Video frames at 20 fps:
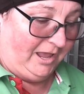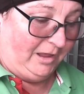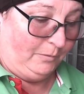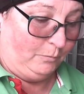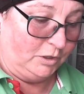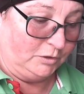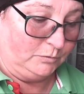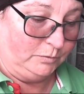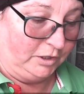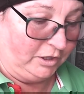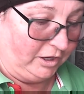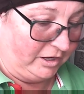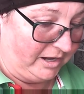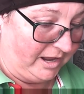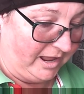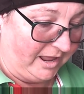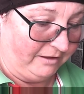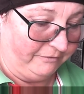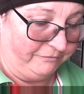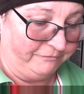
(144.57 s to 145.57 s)
What we're
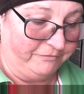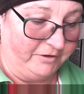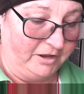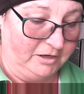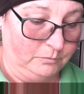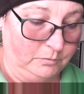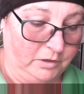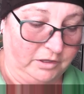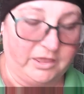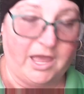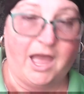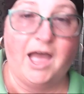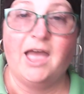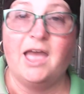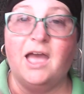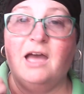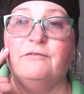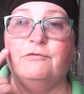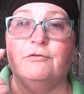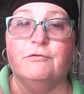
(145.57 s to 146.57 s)
gonna have fun with. I
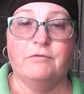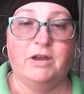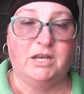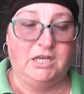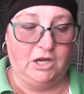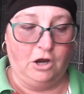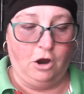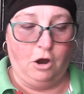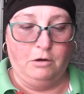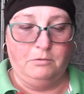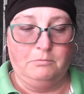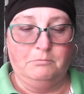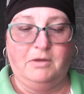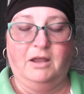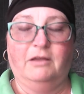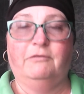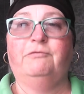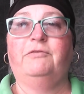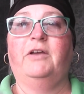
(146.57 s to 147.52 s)
have already on my